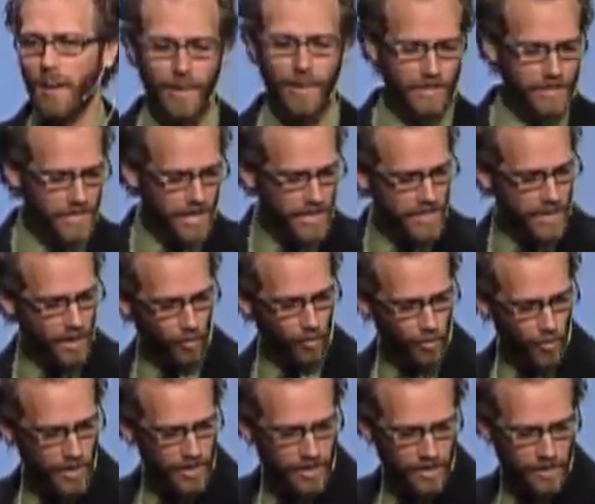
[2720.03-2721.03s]
I'm not saying that
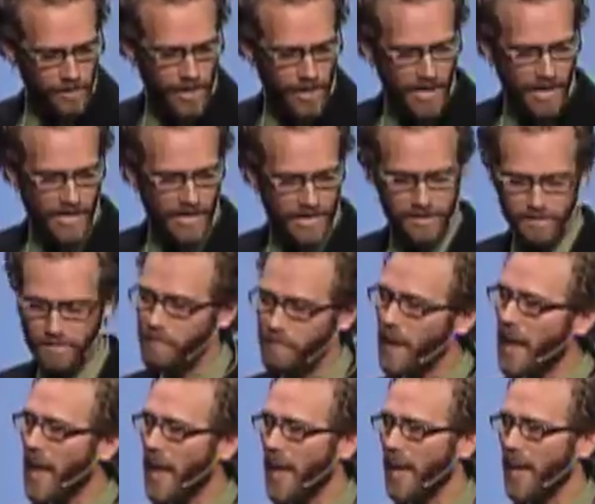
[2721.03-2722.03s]
rhythm is
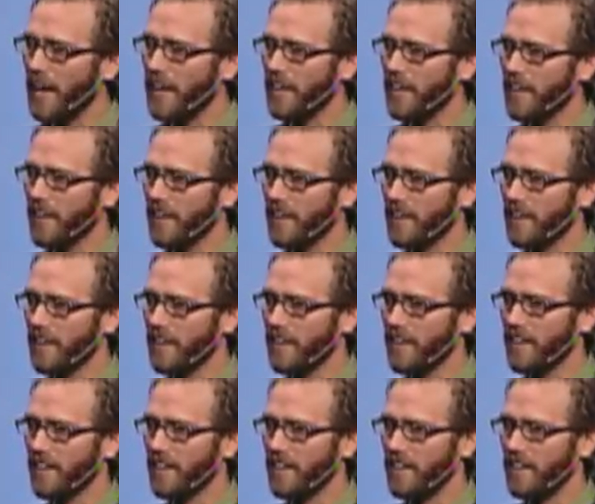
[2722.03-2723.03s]
bad.
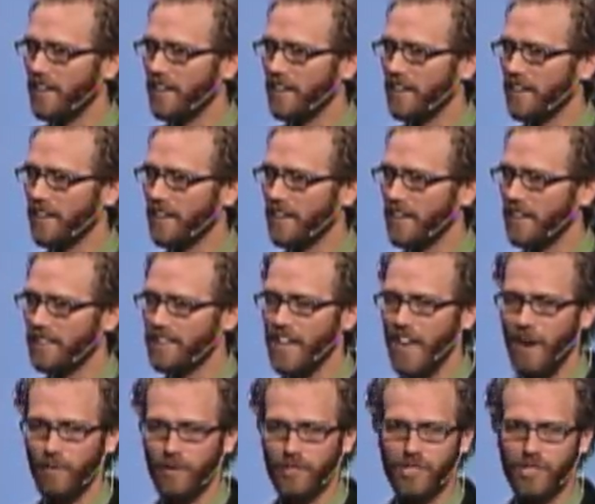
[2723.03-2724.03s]
It's
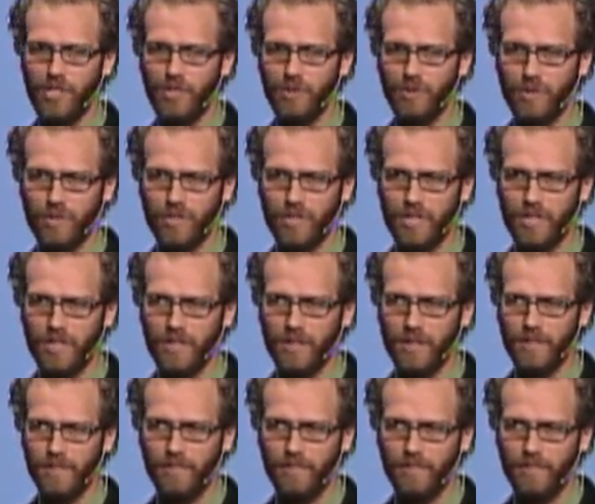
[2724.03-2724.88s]
how it's used.